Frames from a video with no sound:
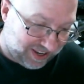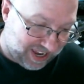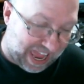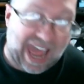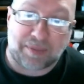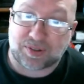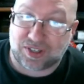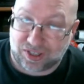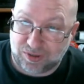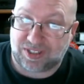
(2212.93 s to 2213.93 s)

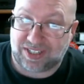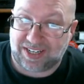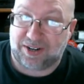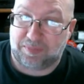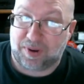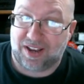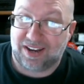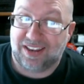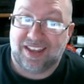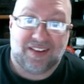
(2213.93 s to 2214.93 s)
absolutes here, but
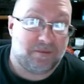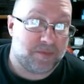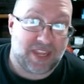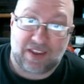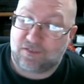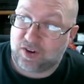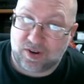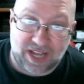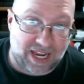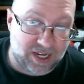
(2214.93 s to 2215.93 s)
if you're
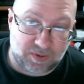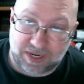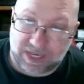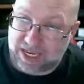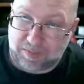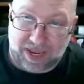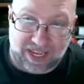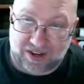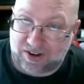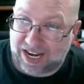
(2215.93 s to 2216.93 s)
not doing eBay
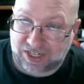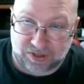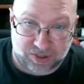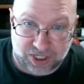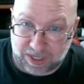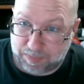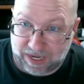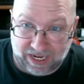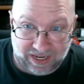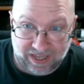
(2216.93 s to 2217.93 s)
international
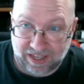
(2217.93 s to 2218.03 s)
shipping,